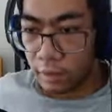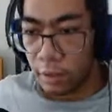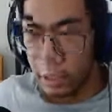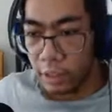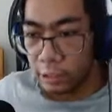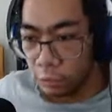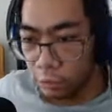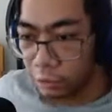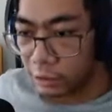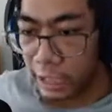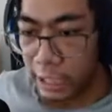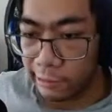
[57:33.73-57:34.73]
And who
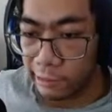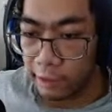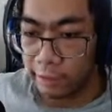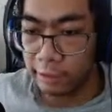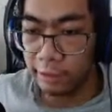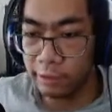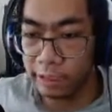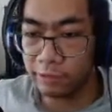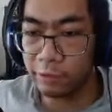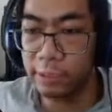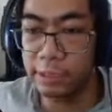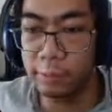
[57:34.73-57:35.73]
knows how long it'll take for
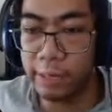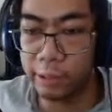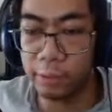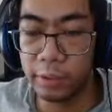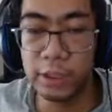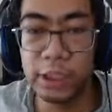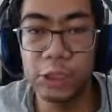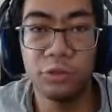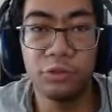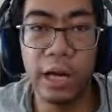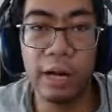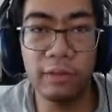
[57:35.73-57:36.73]
me to buy the PlayStation
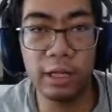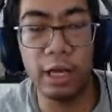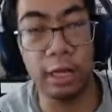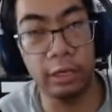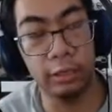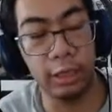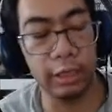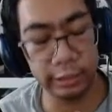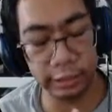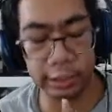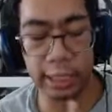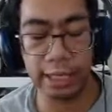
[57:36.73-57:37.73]
5.
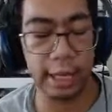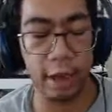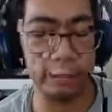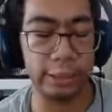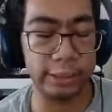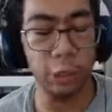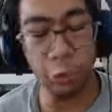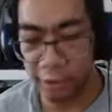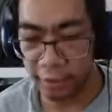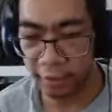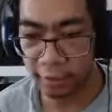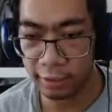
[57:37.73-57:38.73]
Okay,
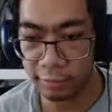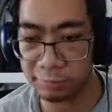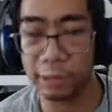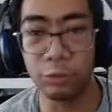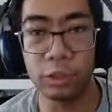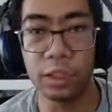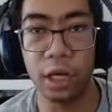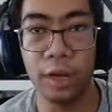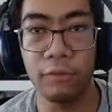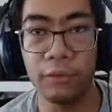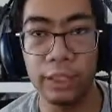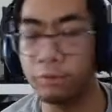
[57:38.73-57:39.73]
Sony,
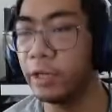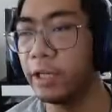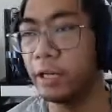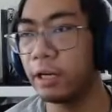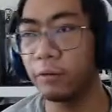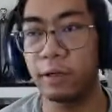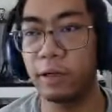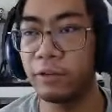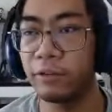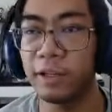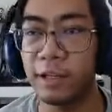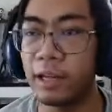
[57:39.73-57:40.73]
Microsoft, Nvidia,
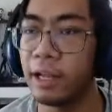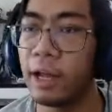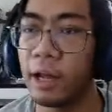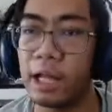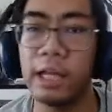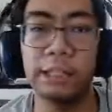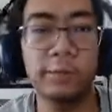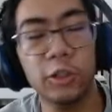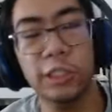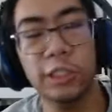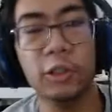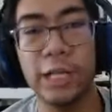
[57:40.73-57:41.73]
whatever.
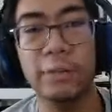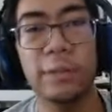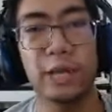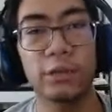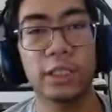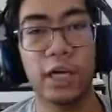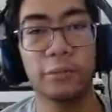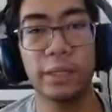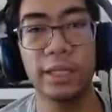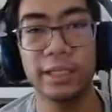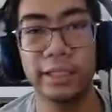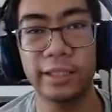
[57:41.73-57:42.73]
Especially Sony and Microsoft,
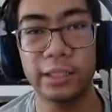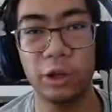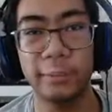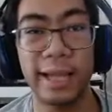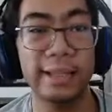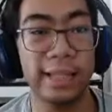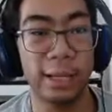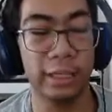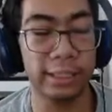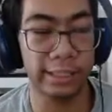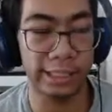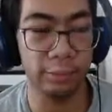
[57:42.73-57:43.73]
because of this whole pandemic
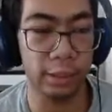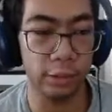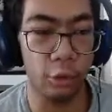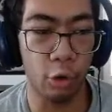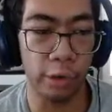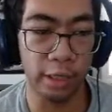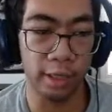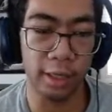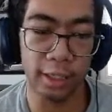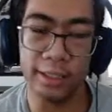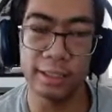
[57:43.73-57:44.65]
that keeps on going on.